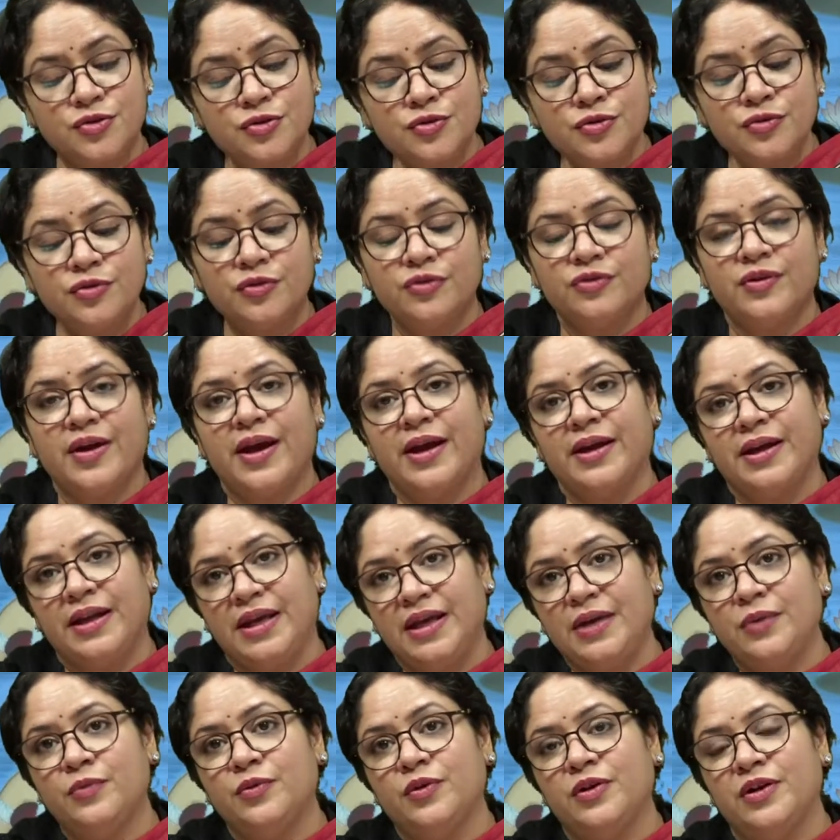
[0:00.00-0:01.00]
truth and
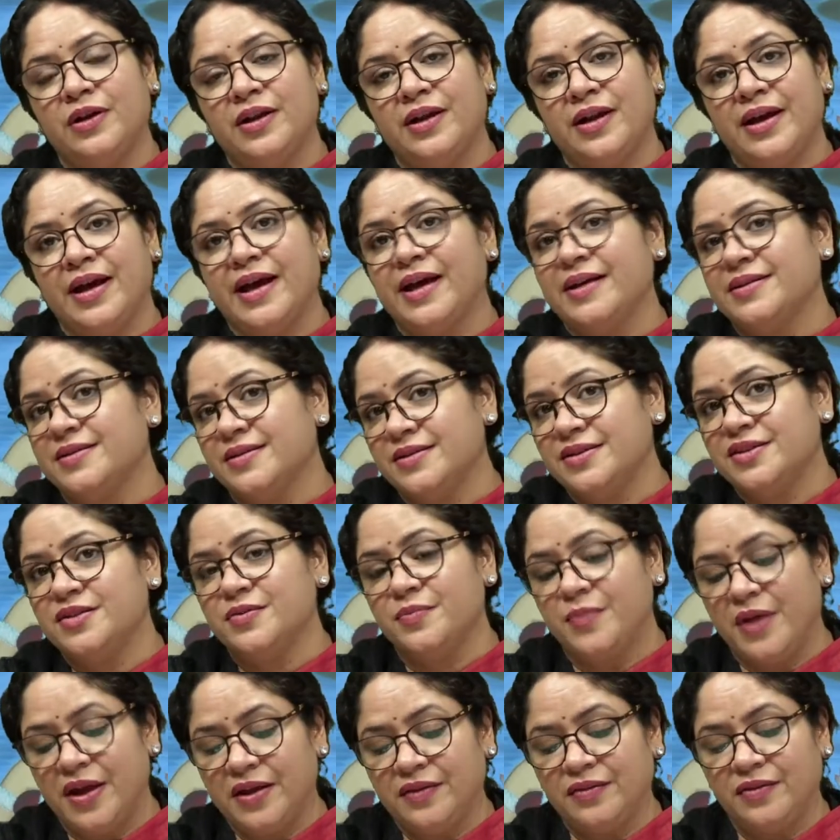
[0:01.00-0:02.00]
evil as its
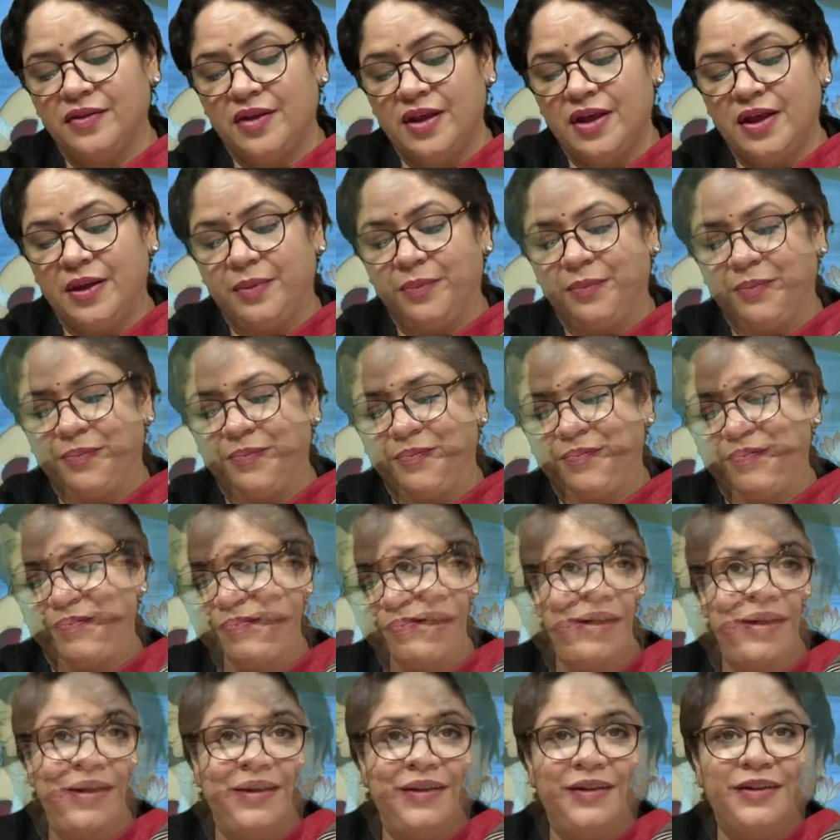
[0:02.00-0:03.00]
main theme.
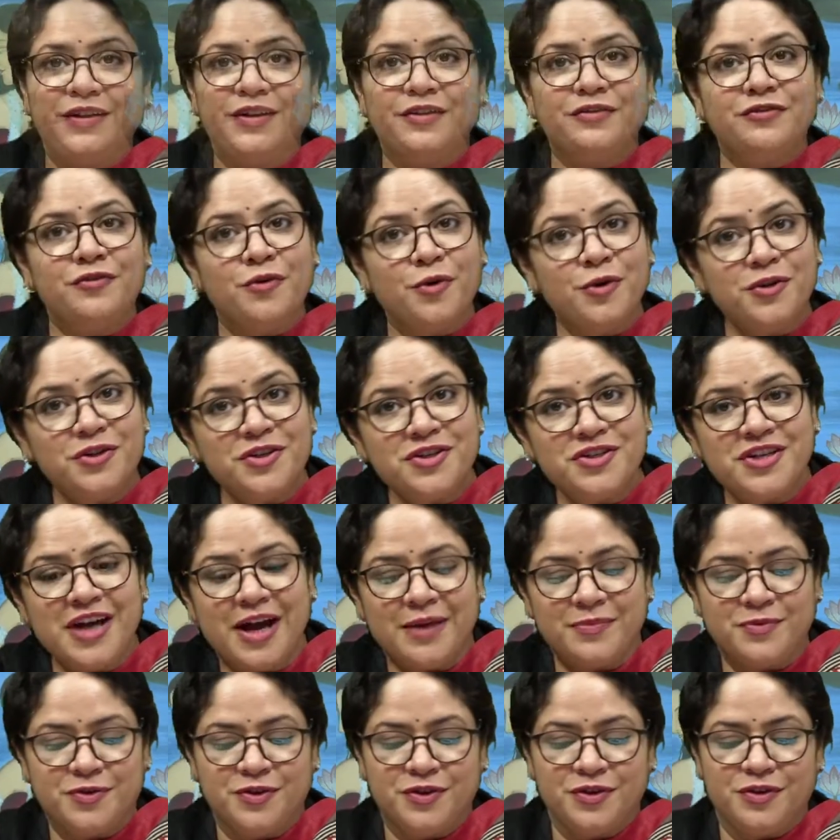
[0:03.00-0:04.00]
The fourth
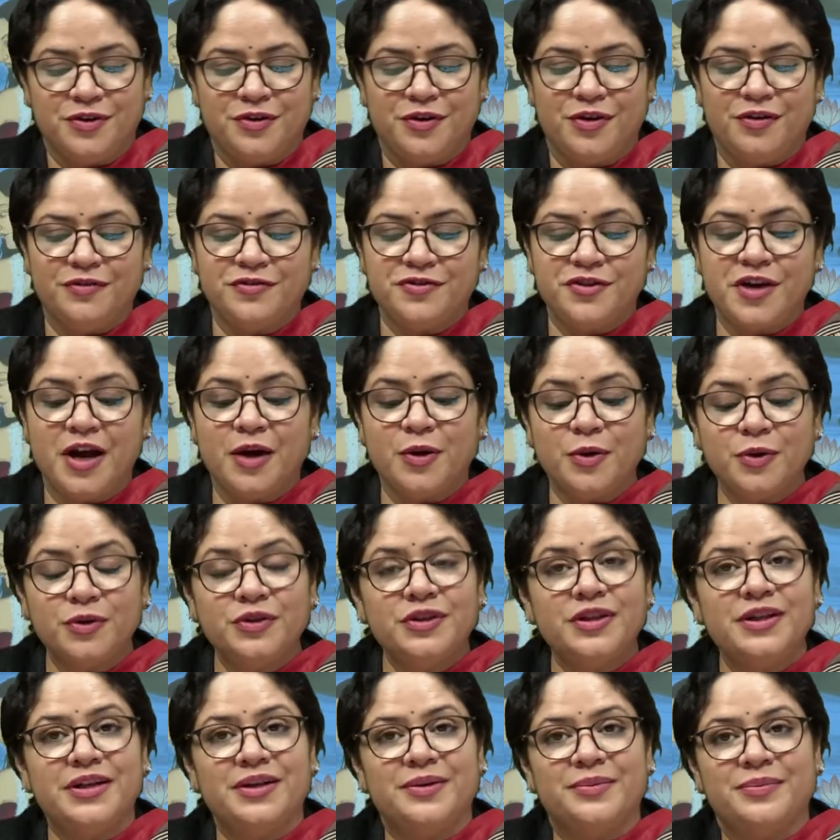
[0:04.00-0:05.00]
chapter of
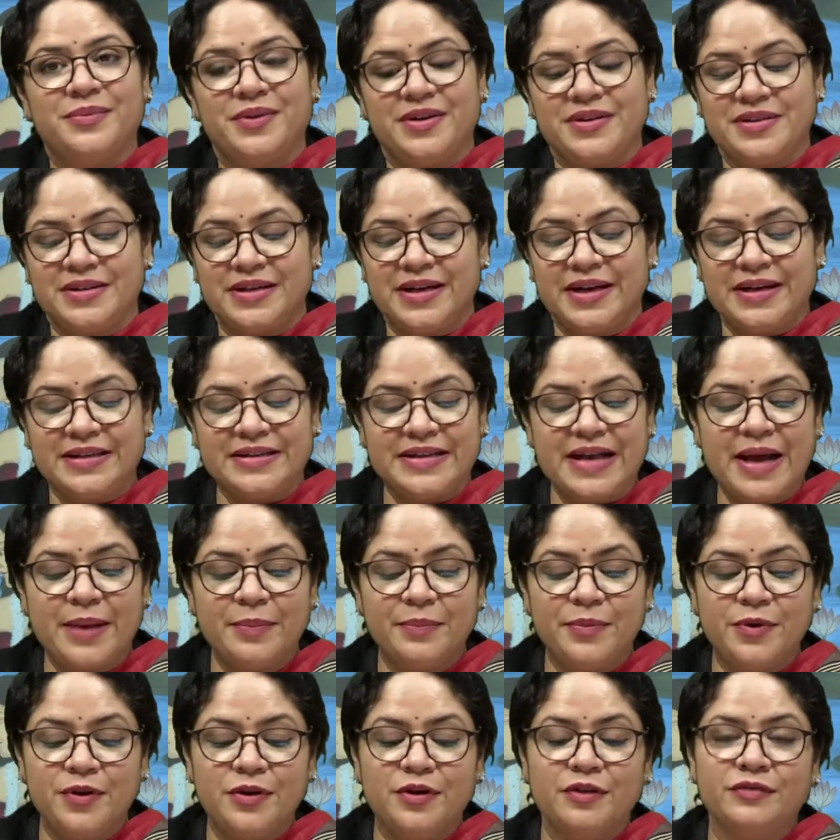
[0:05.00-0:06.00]
Shakuntalam is an
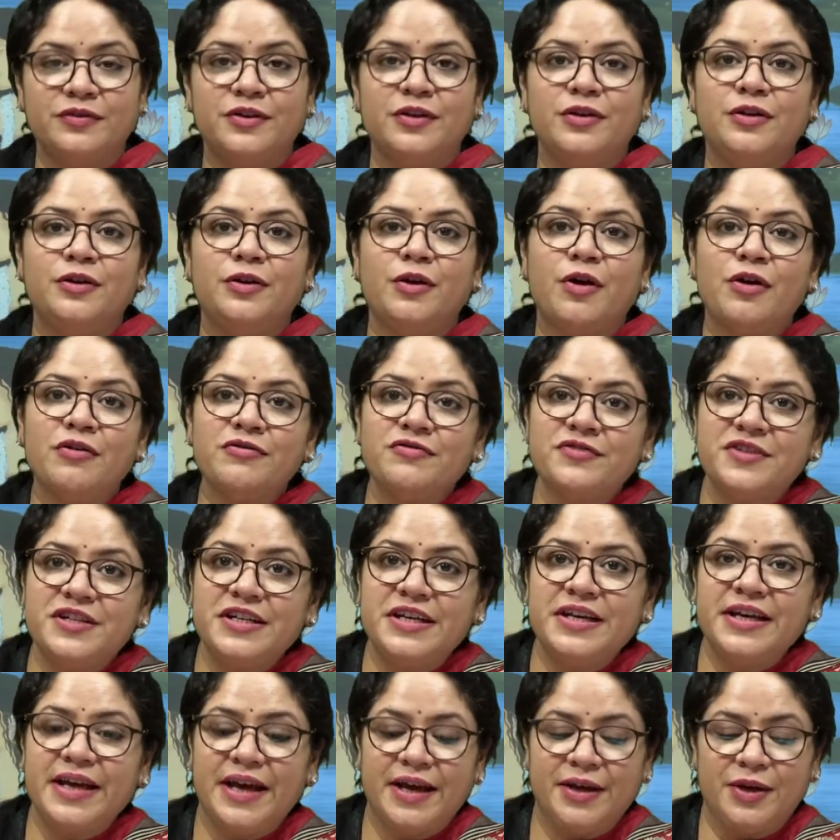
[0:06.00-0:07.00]
example of the
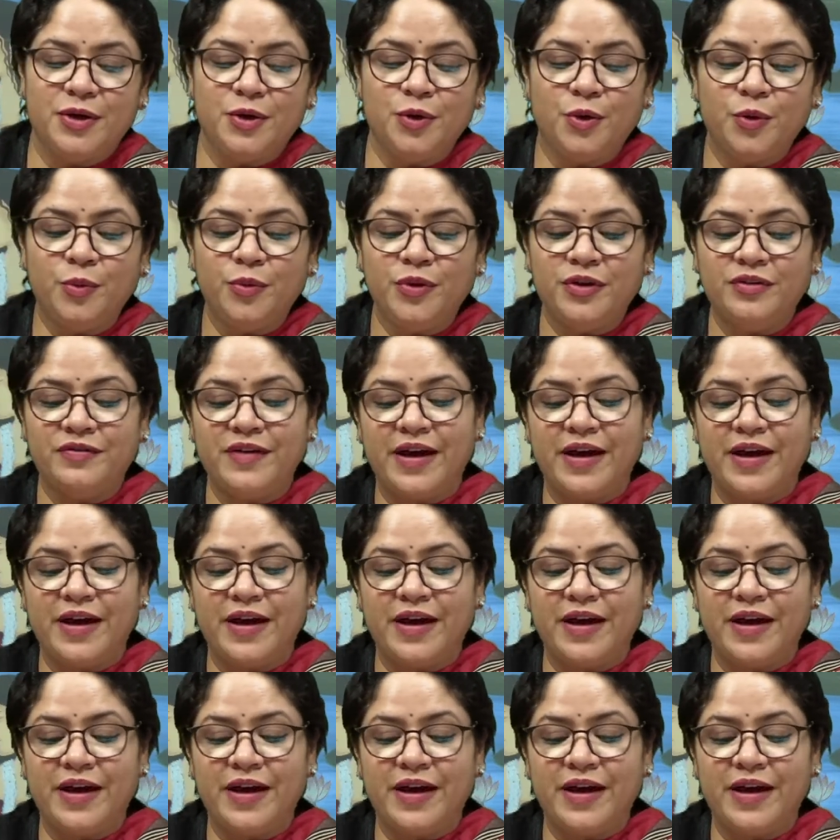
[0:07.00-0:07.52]
lofty and noble